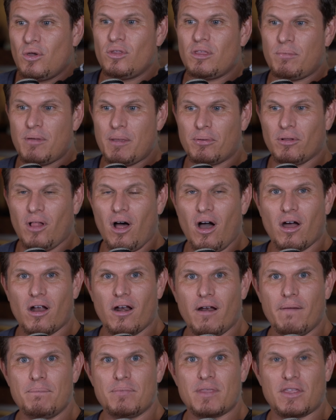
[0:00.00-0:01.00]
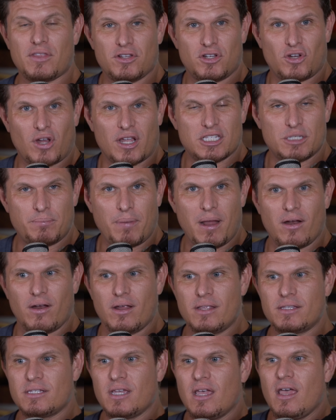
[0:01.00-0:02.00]
who the people are, that they're
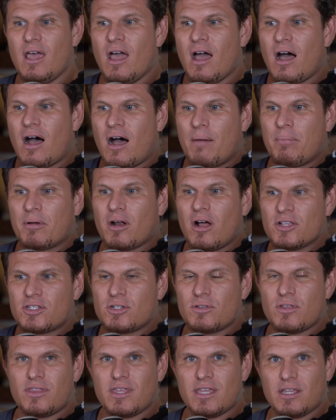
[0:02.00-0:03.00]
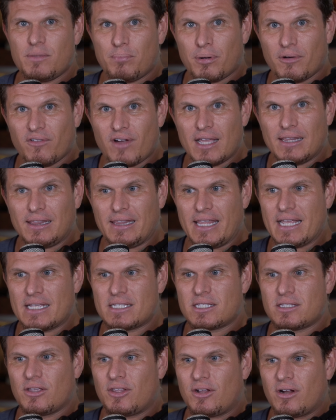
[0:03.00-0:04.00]
transparent, but also that they provide
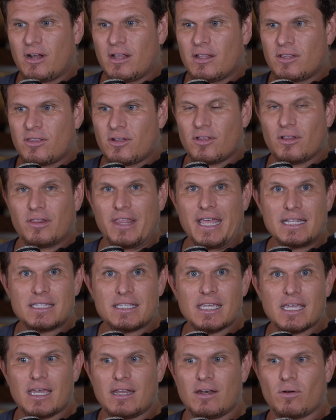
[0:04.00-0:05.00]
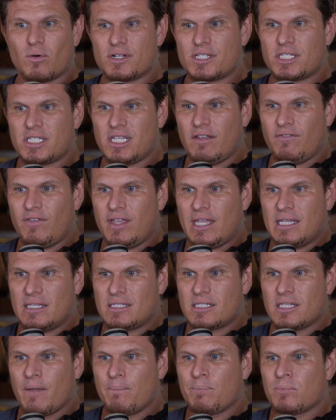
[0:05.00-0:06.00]
links to their LinkedIn or
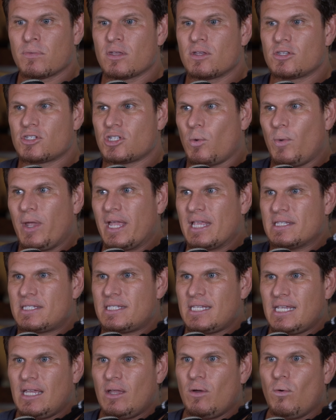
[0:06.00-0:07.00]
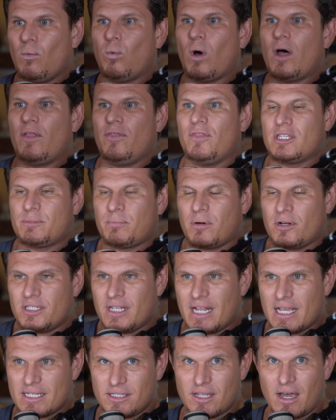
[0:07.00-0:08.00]
CVs, so we can see what this
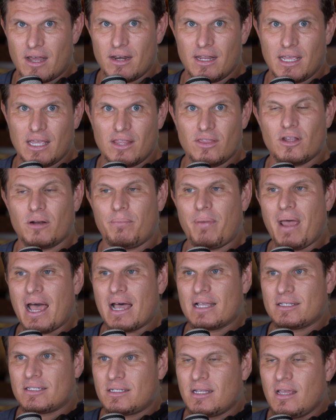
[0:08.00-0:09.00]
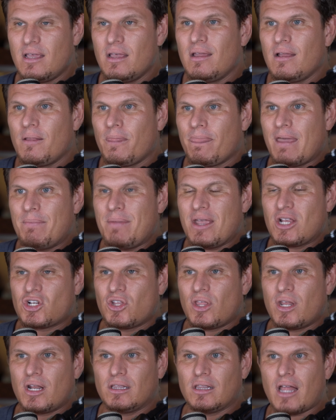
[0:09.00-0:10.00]
person has done in their past and make
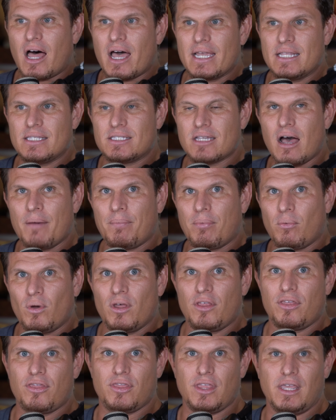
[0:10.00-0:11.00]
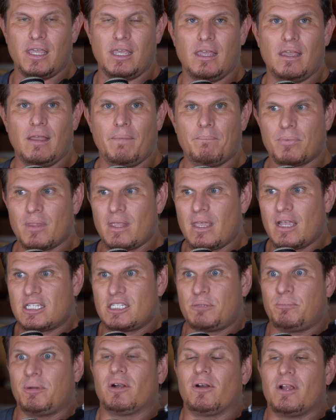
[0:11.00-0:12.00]
sure that it lines up with the
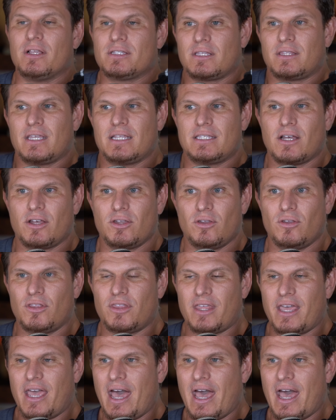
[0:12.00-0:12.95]
experience that they tell you that they